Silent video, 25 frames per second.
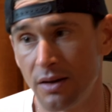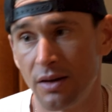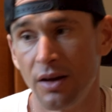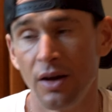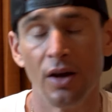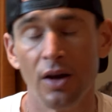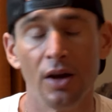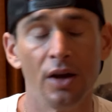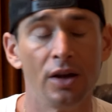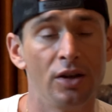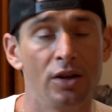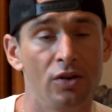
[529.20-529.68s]
And,
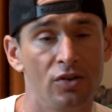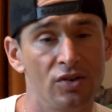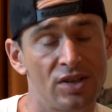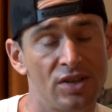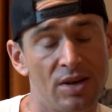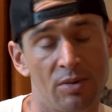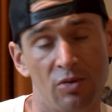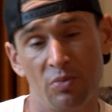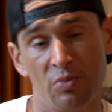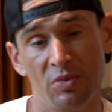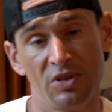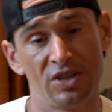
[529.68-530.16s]
you know,
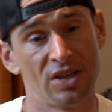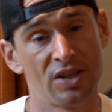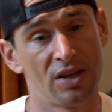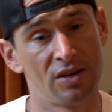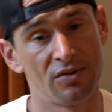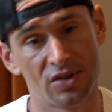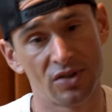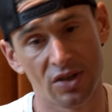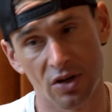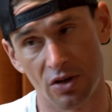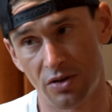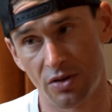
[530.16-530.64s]
the same could be
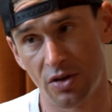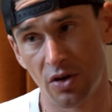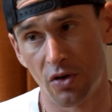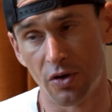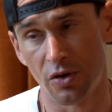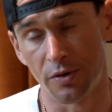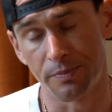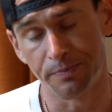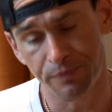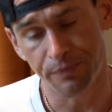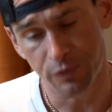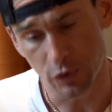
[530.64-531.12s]
said of
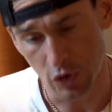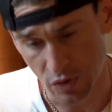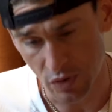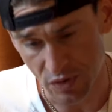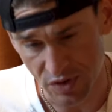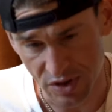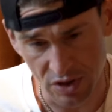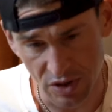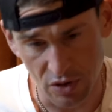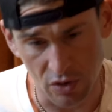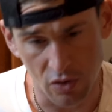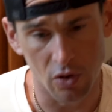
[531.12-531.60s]
serotonin
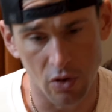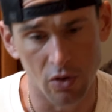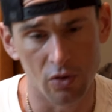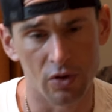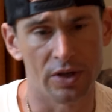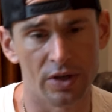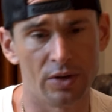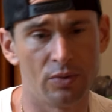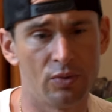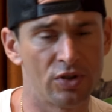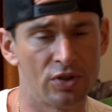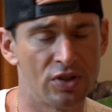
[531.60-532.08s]
or
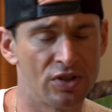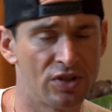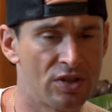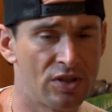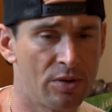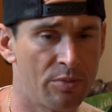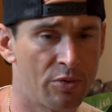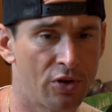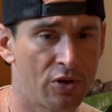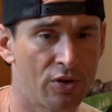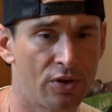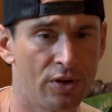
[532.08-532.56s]
acetylcholine, which is
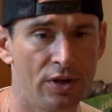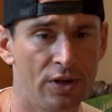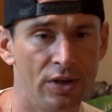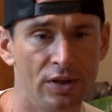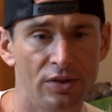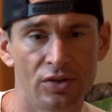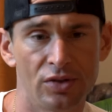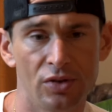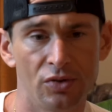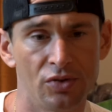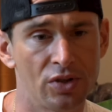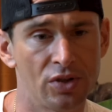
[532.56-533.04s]

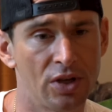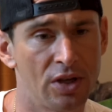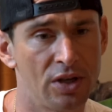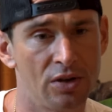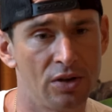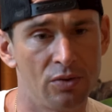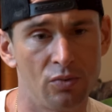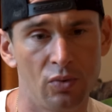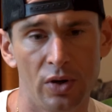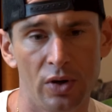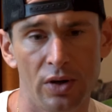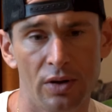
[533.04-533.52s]
typically
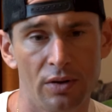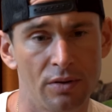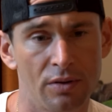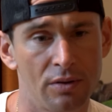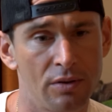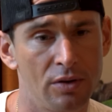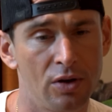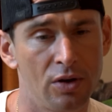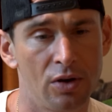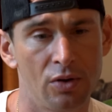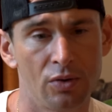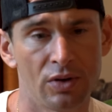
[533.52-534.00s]
associated
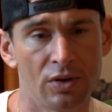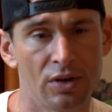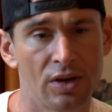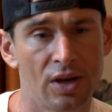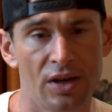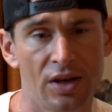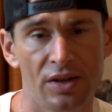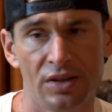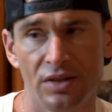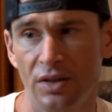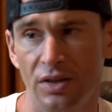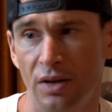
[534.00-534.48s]
with, you know, in the
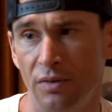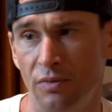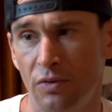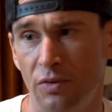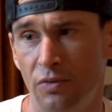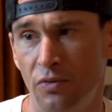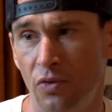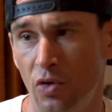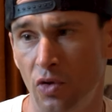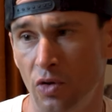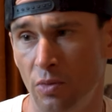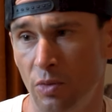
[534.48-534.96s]
case of
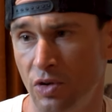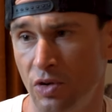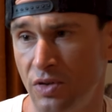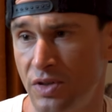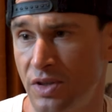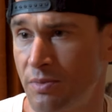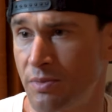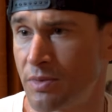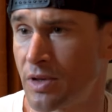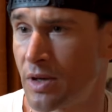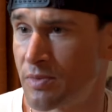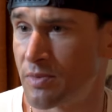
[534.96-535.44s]
the
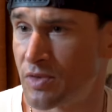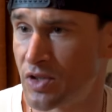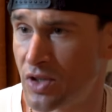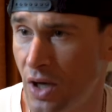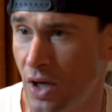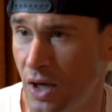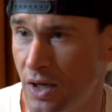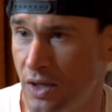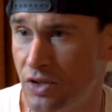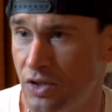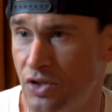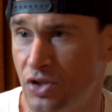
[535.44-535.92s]
former, sometimes
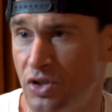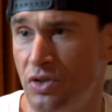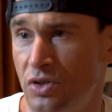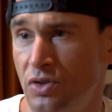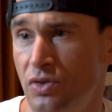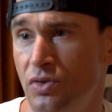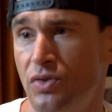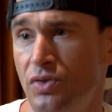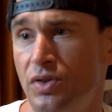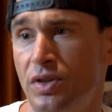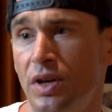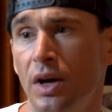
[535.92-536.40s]
gut
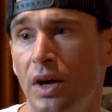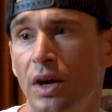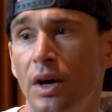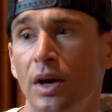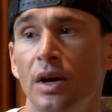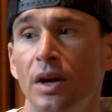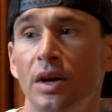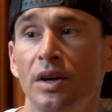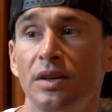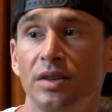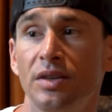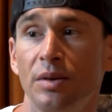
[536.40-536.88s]
issues,
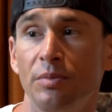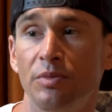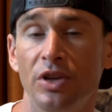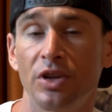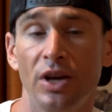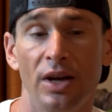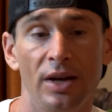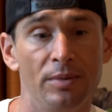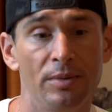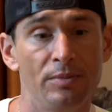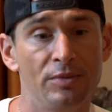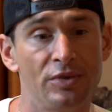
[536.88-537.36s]

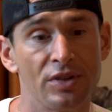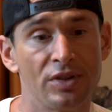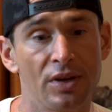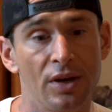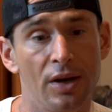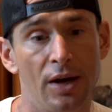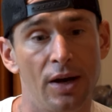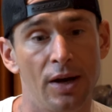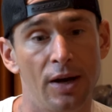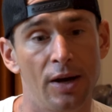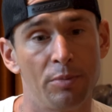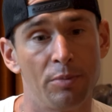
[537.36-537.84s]
sometimes
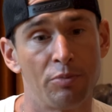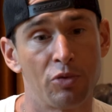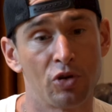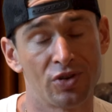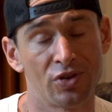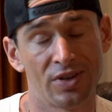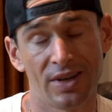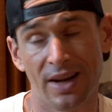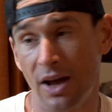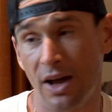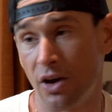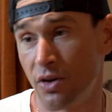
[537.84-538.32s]
uh,
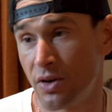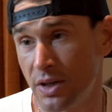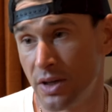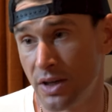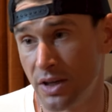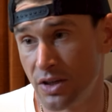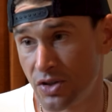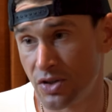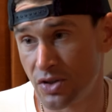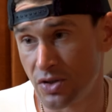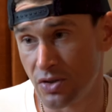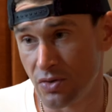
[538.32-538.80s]

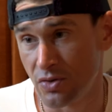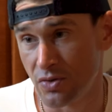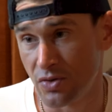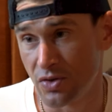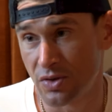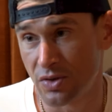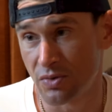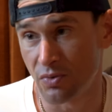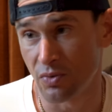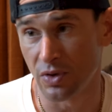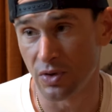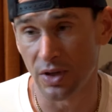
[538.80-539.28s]
personality
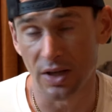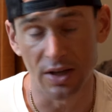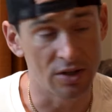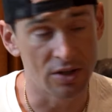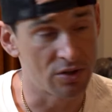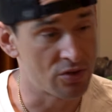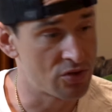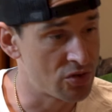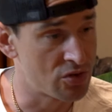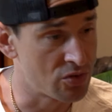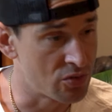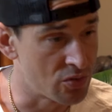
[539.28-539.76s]
issues
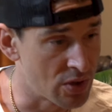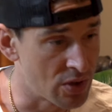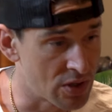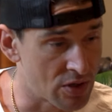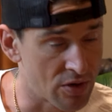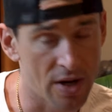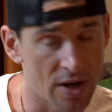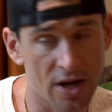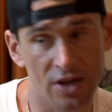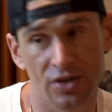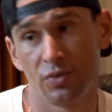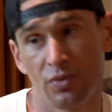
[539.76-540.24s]
related to
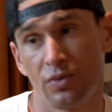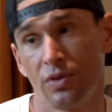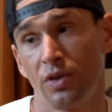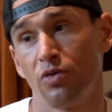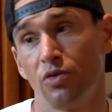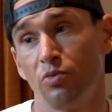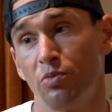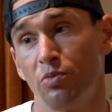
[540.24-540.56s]
interaction with